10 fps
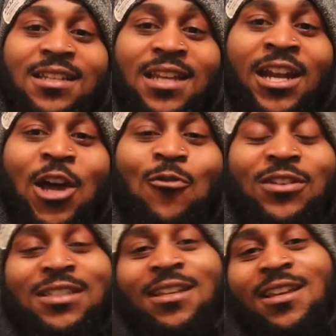signing out
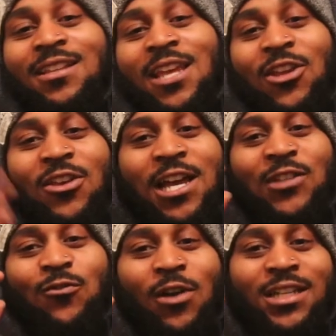once again. Thank you
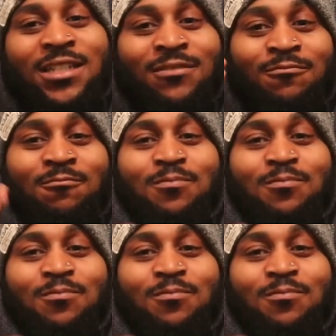guys for watching.